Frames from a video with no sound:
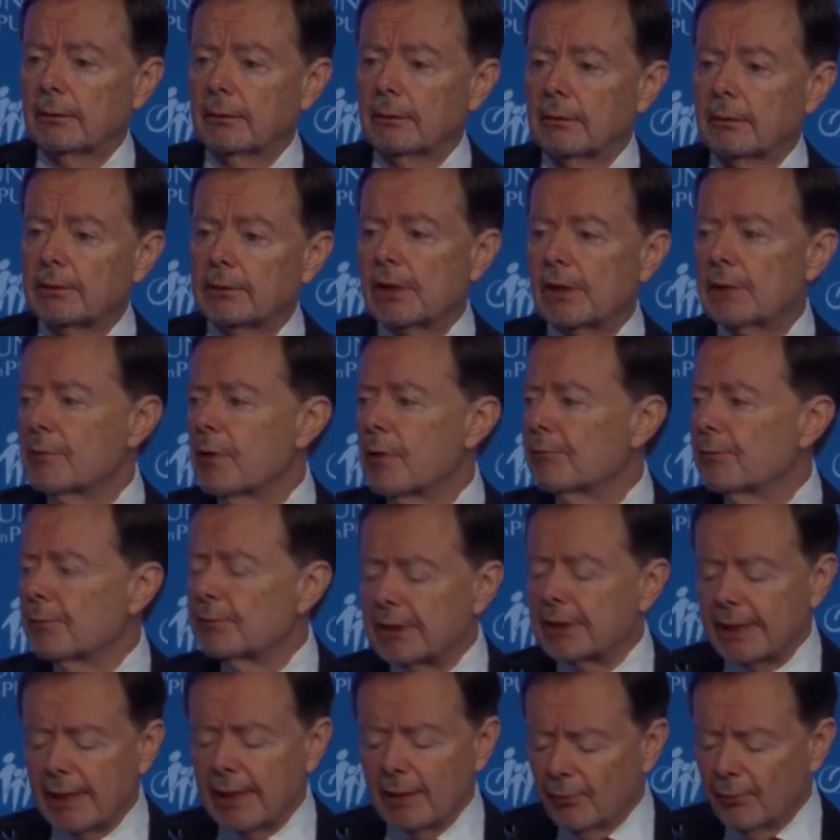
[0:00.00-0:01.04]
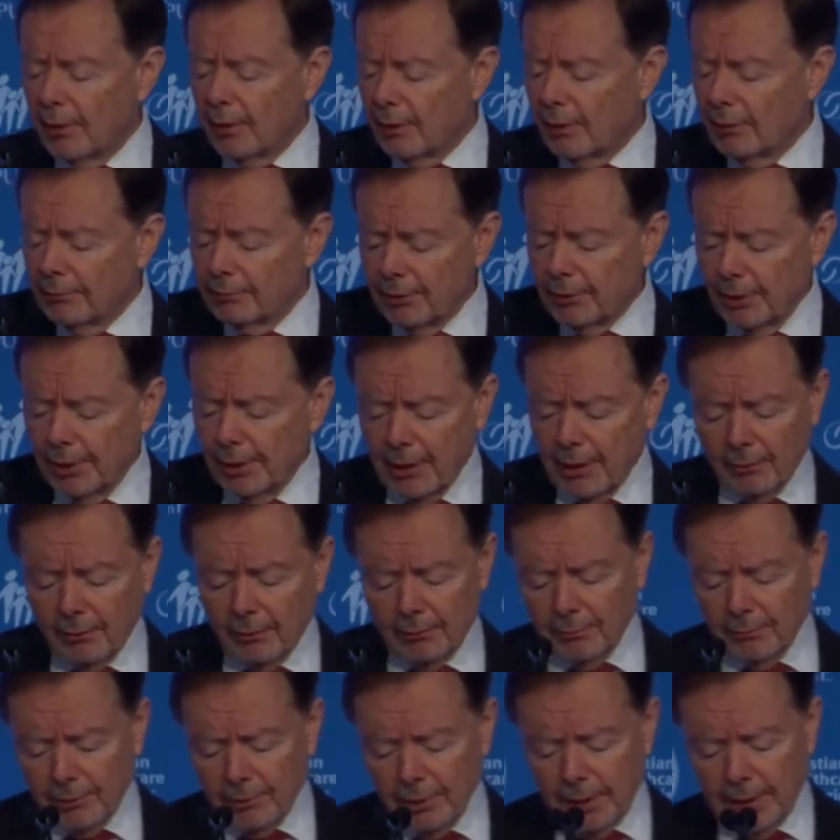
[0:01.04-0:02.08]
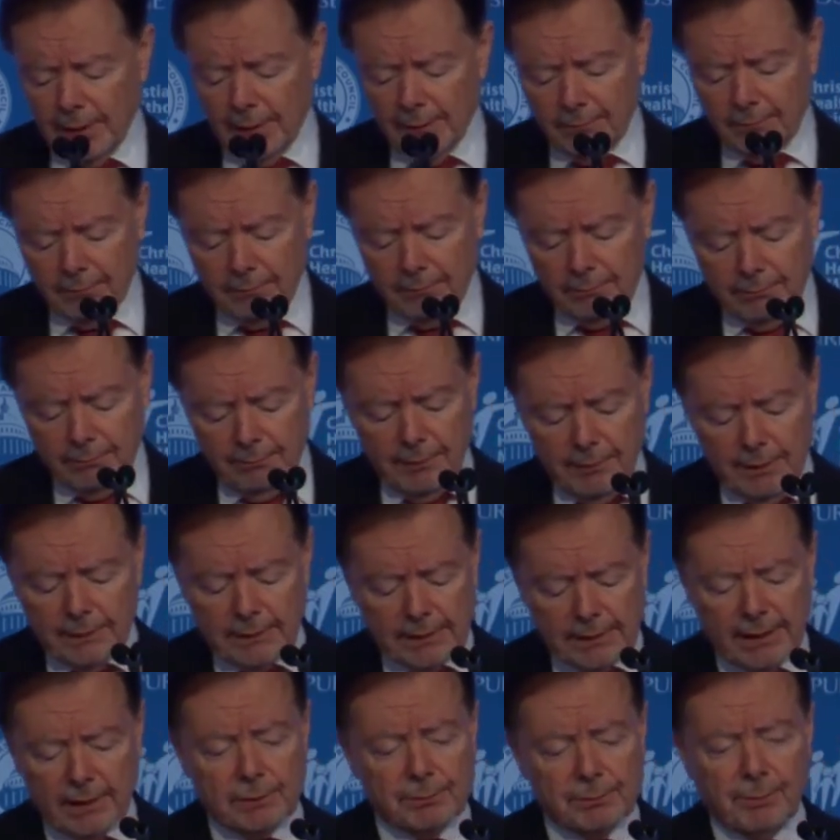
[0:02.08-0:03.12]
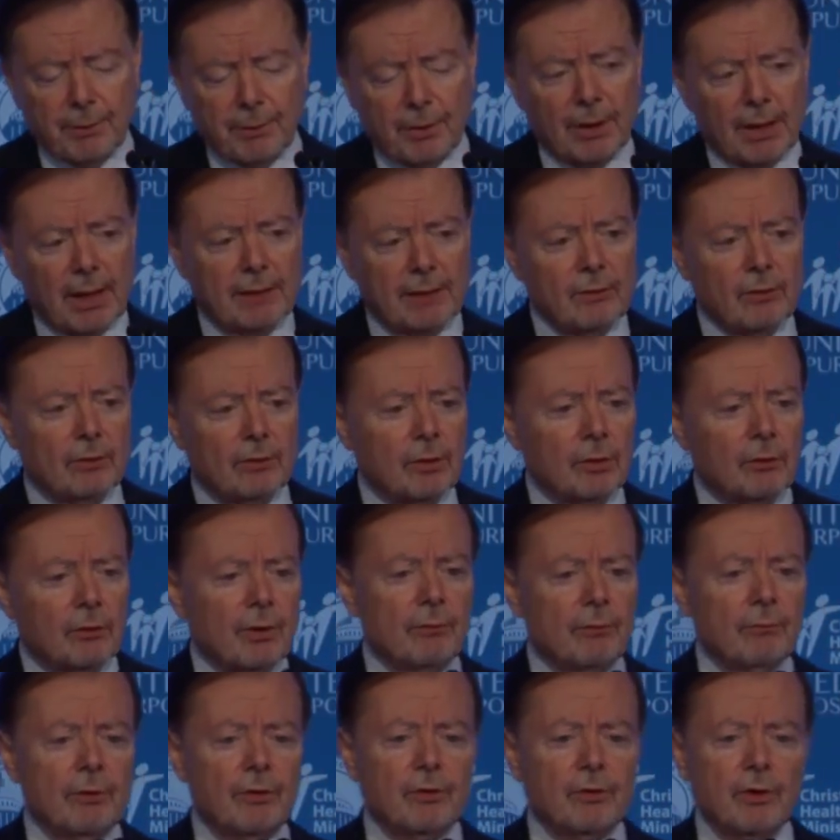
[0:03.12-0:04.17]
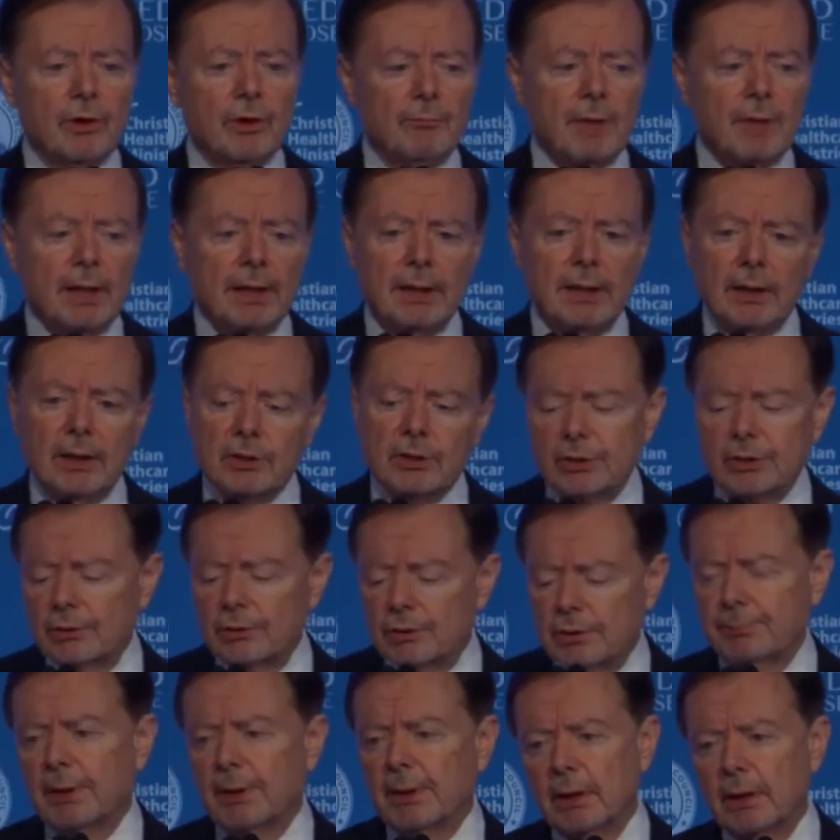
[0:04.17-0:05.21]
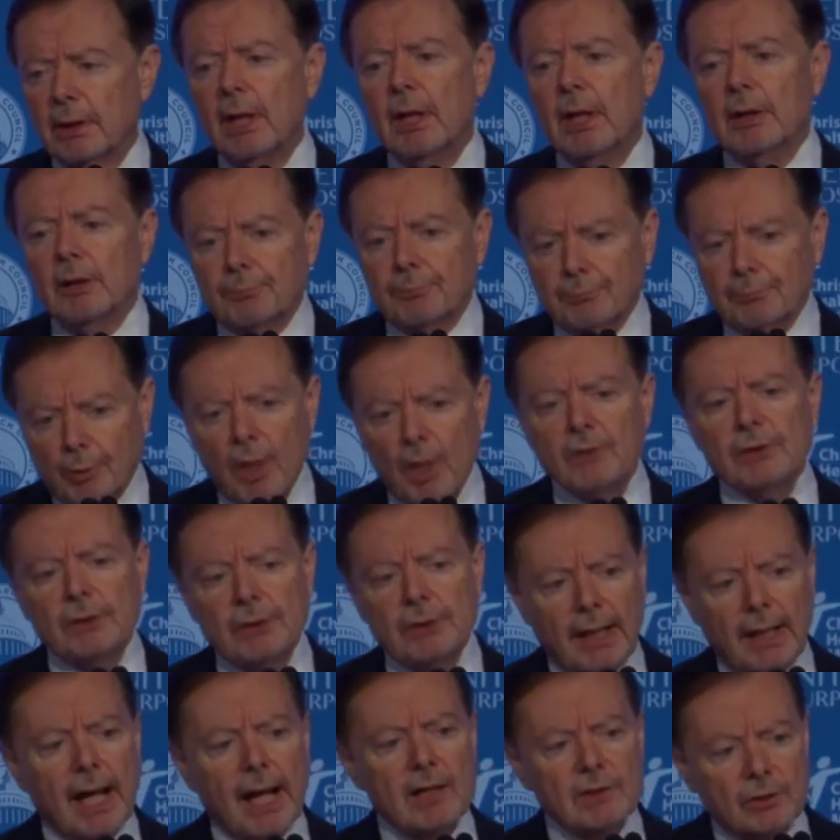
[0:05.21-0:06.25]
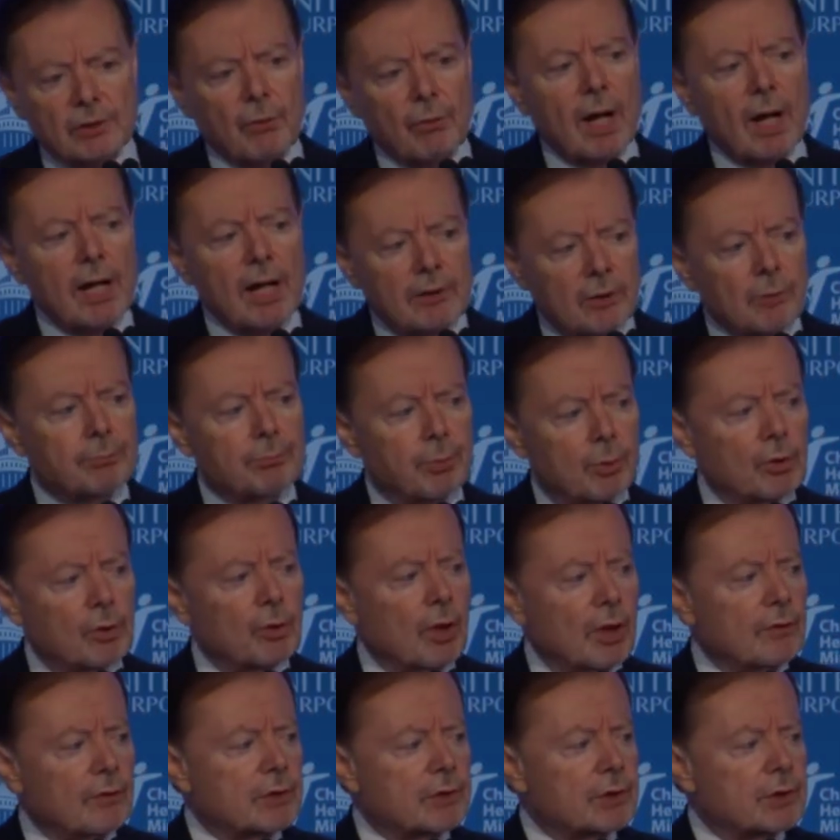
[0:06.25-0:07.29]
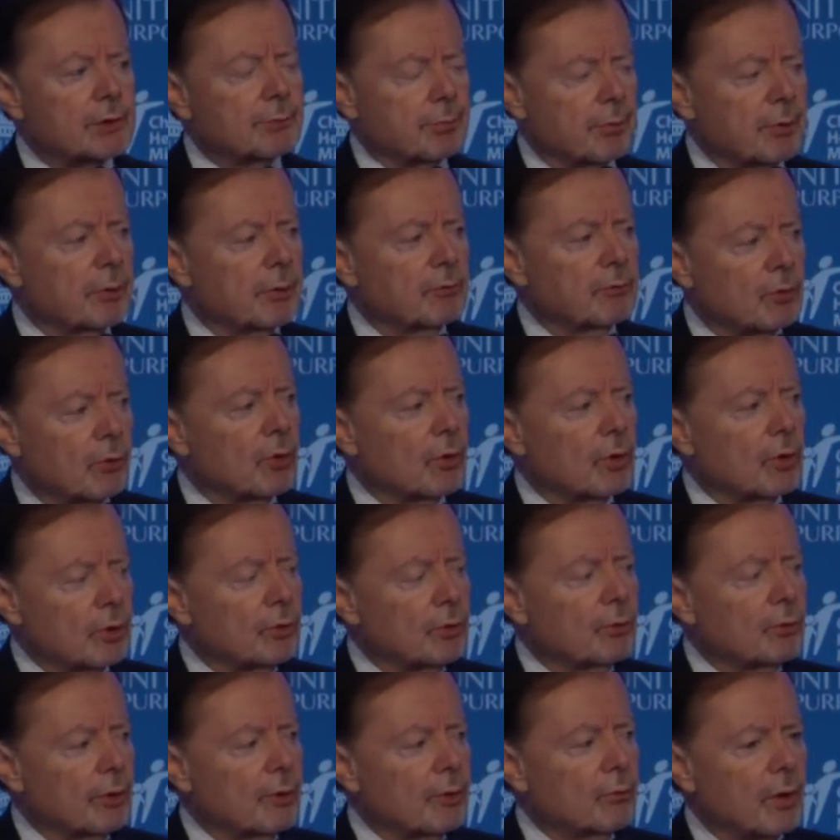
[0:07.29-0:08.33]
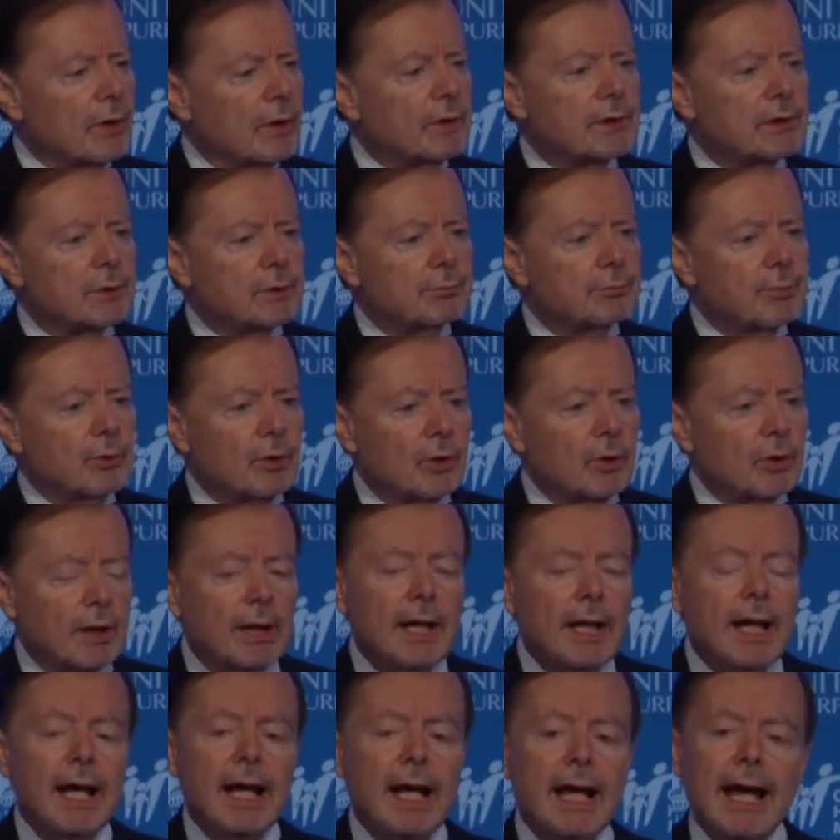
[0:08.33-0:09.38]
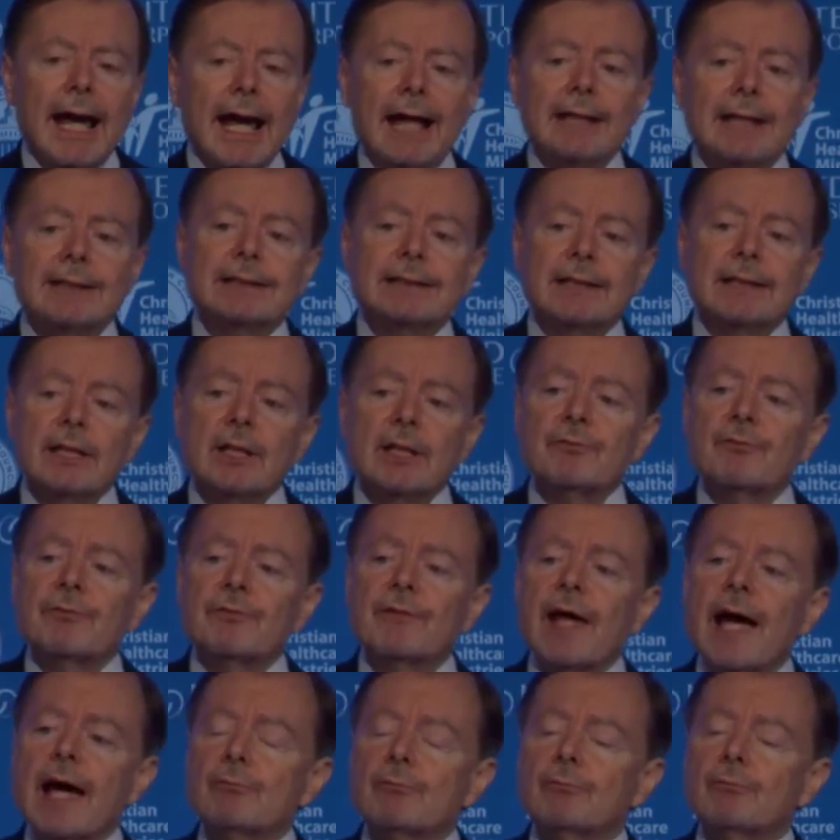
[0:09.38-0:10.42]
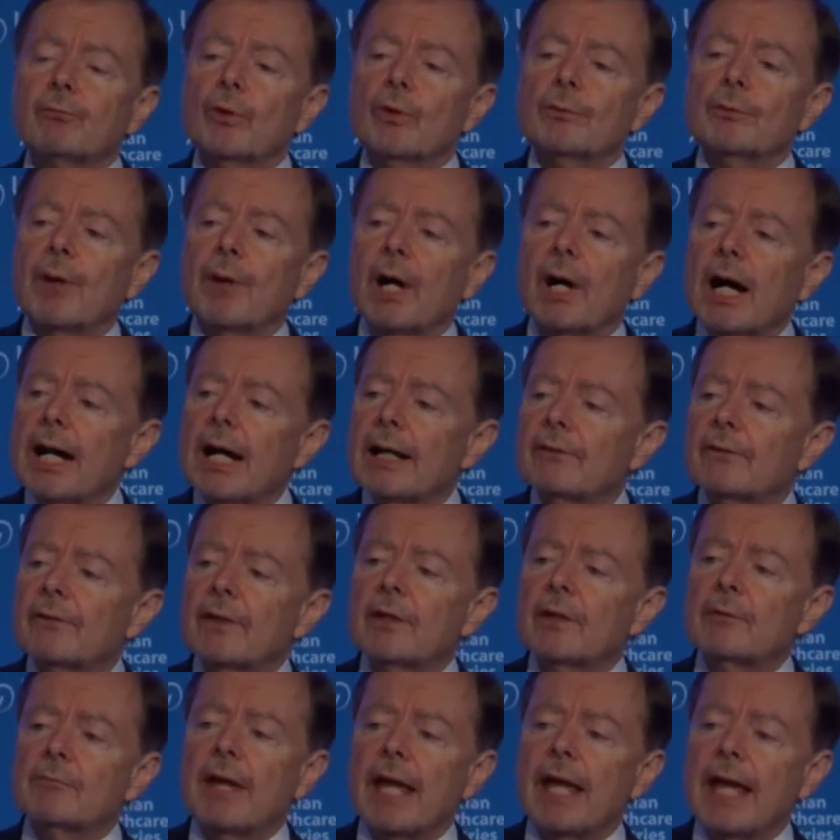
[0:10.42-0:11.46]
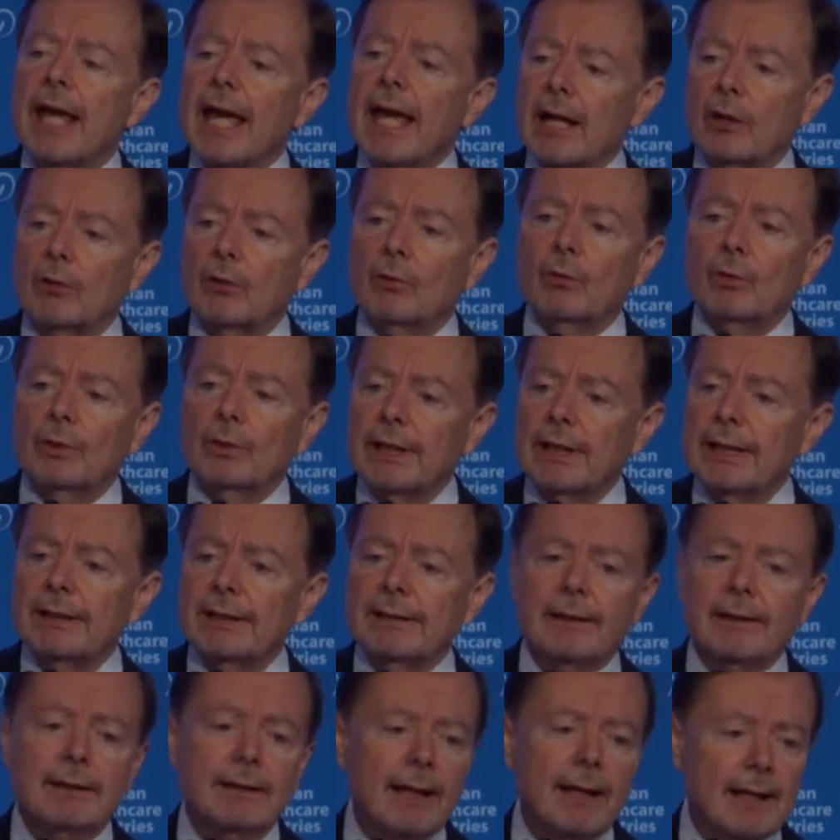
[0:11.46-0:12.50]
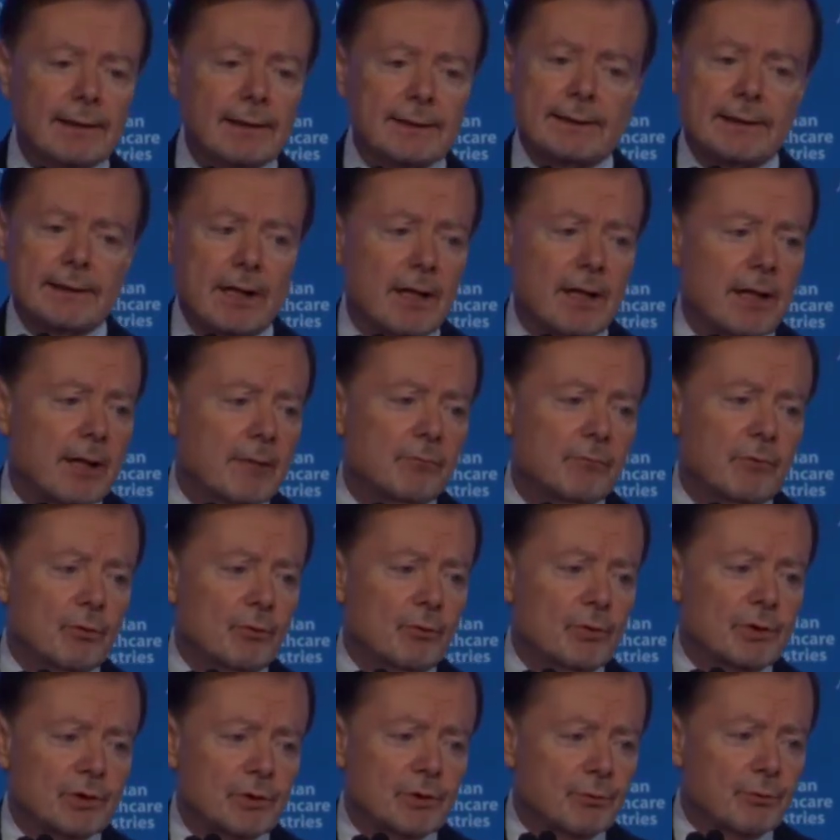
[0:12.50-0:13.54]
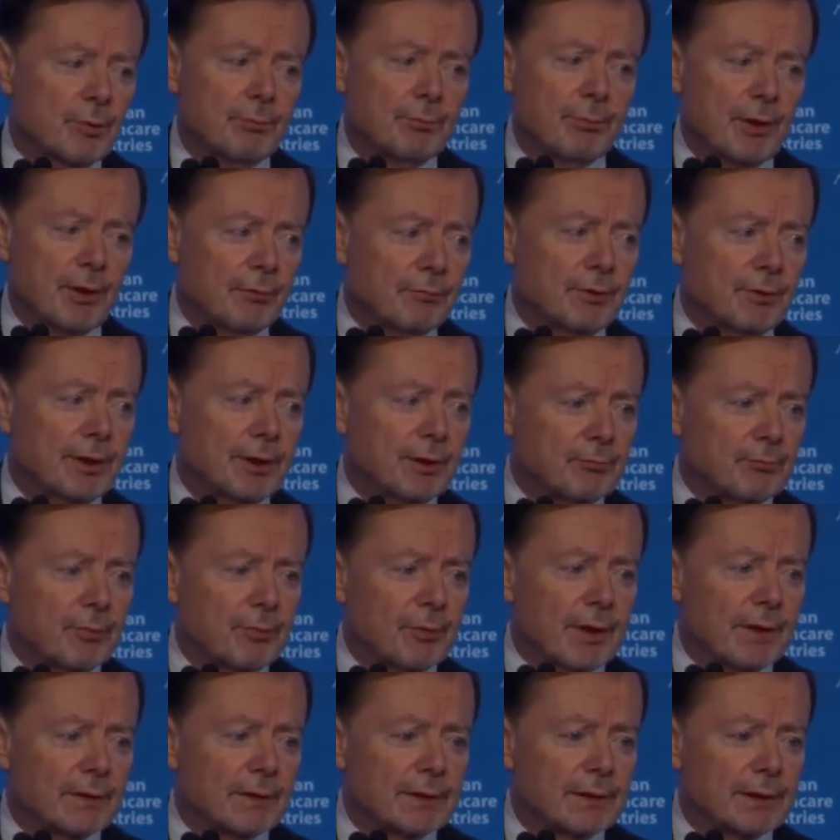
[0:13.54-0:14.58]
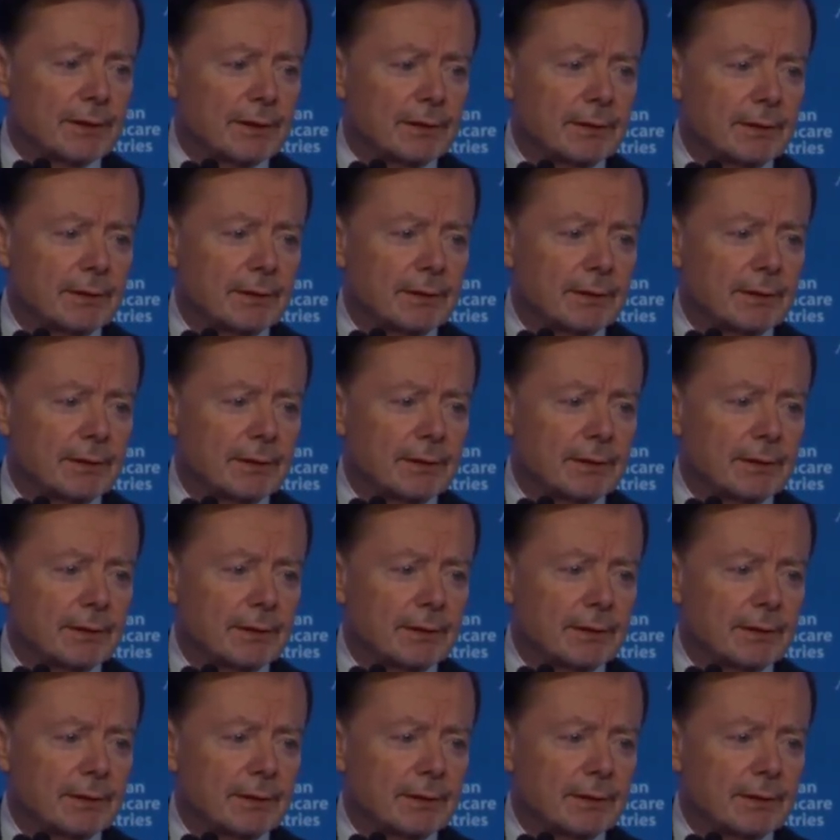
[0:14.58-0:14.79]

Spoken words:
Some of them said, well, Ms. Ginsburg, I don't agree with you on many issues, but the president has a right to put on the Supreme Court who he wants to put on, as if that would buy them equity the next time there was a Republican president.